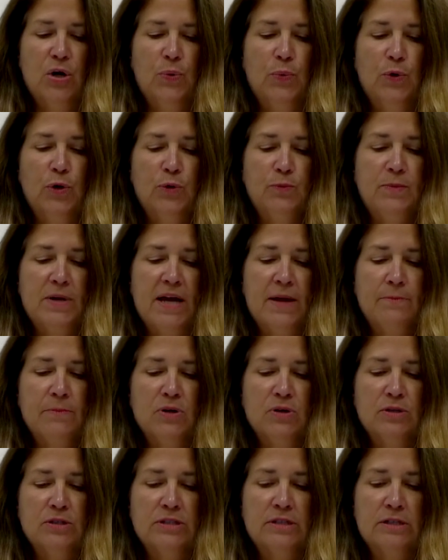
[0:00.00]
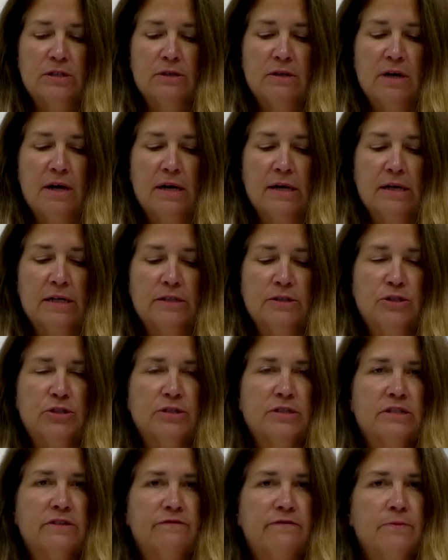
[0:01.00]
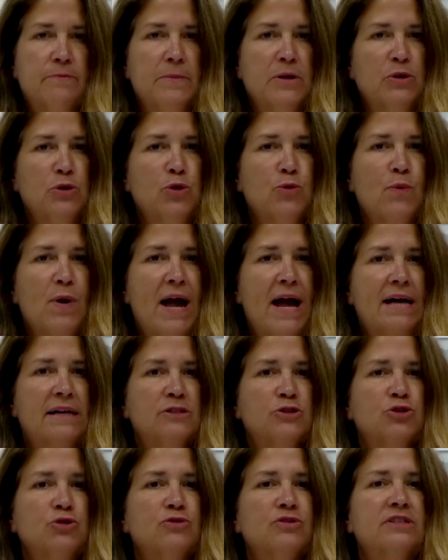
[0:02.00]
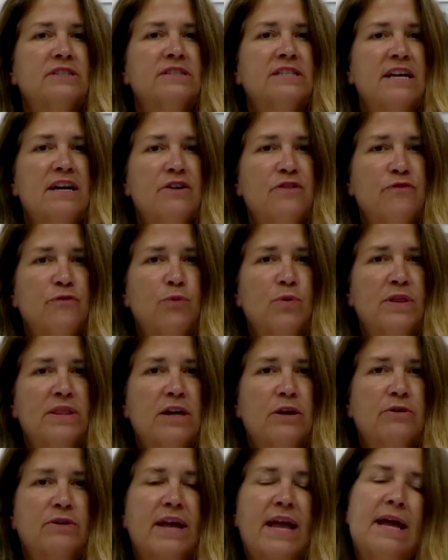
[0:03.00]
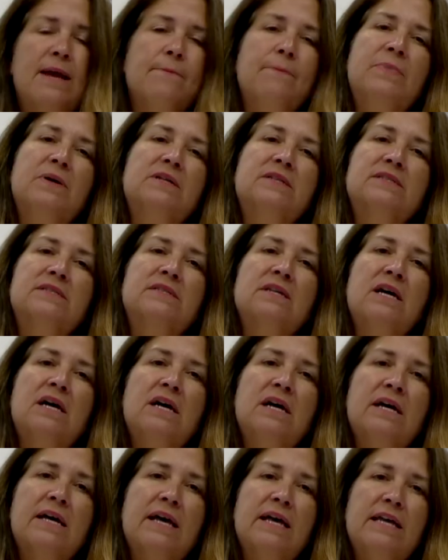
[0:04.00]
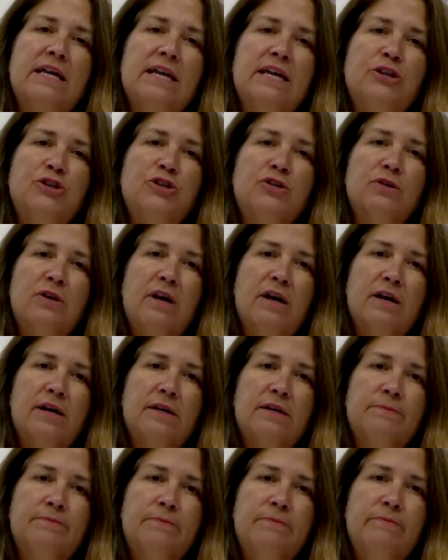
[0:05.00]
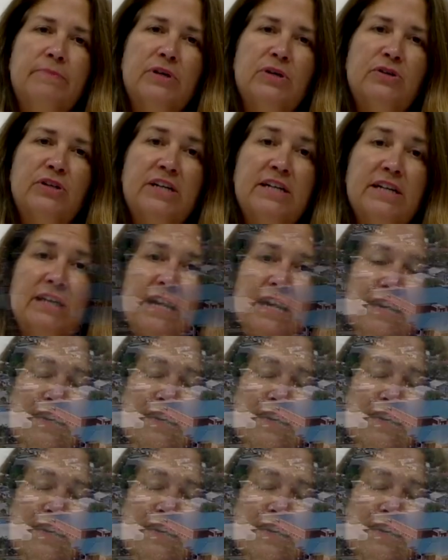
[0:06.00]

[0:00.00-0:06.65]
Room numbers, uh, just to familiarize yourself with our campus. Each um, building